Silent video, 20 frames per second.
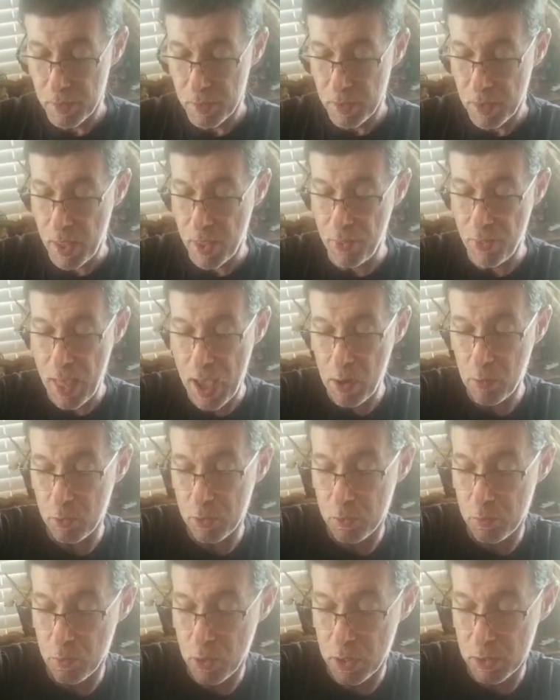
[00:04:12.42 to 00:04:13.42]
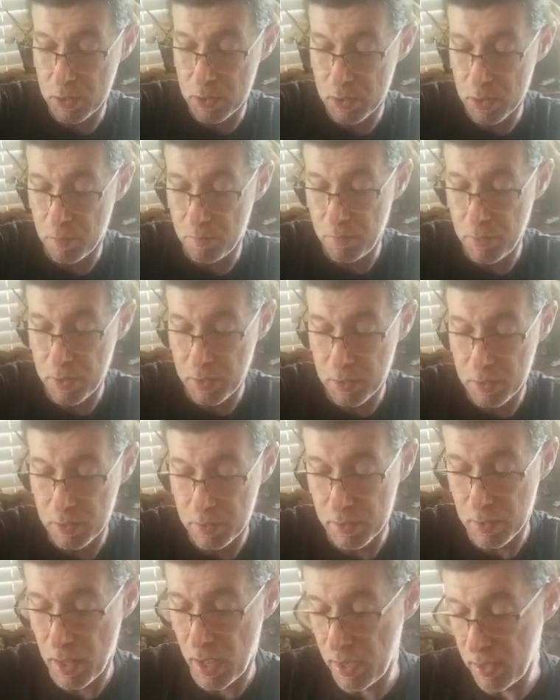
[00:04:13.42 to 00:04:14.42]
And that would run something
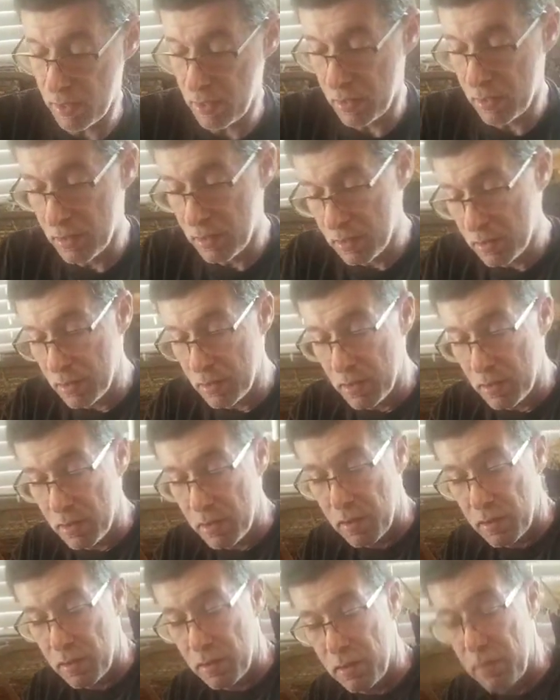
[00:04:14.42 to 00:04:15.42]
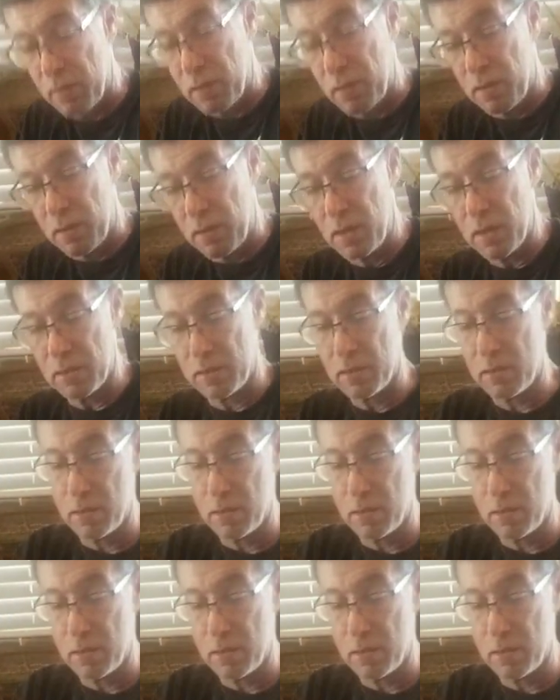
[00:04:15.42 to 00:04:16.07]
like this.